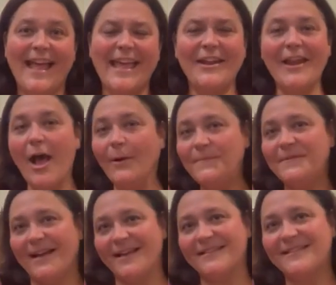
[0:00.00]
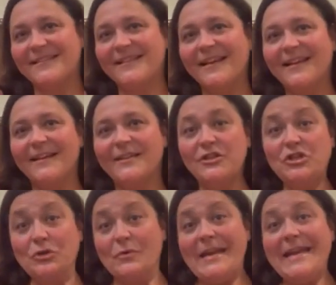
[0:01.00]
And it helped us
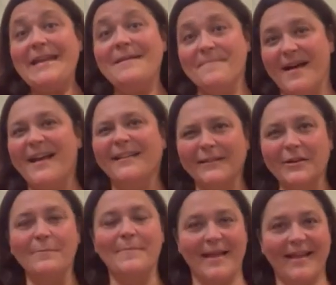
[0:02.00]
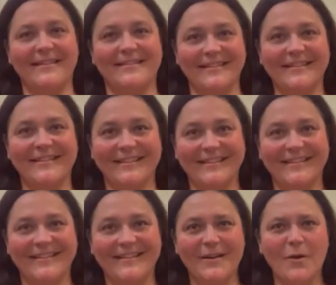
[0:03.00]
dream a little bit.
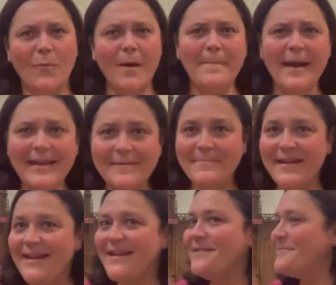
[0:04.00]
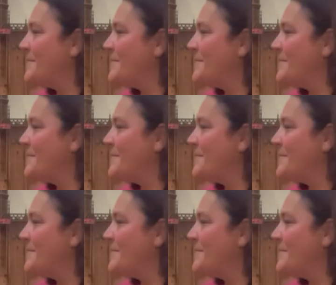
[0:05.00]
What might it mean